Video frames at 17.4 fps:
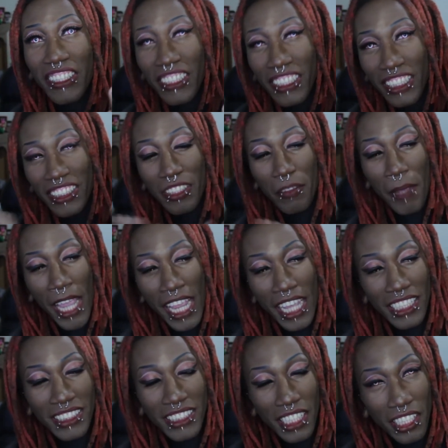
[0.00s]
Get some
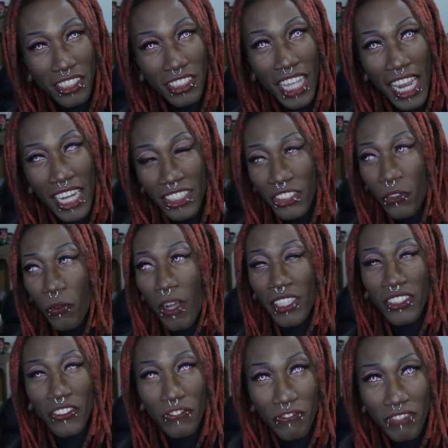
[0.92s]
hand sanitizer.
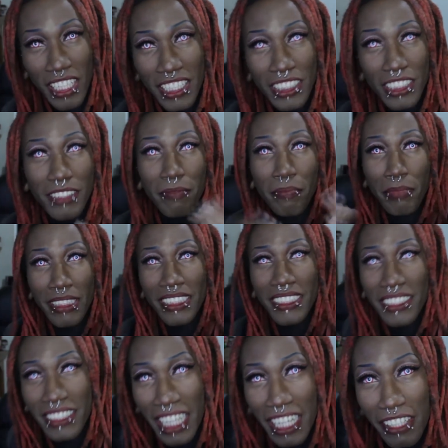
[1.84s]
Wash your face. Be
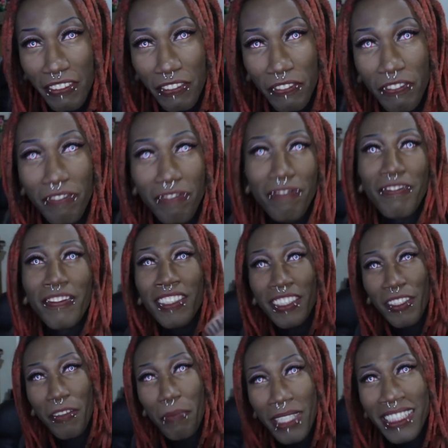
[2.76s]
safe.
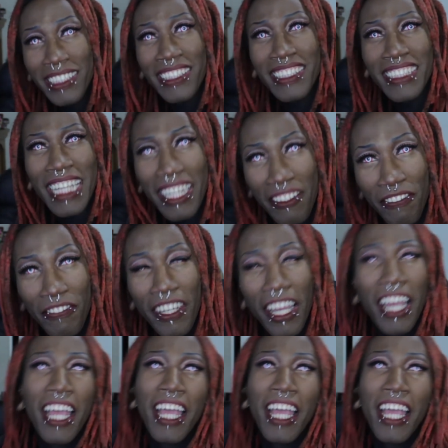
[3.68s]
Be safe.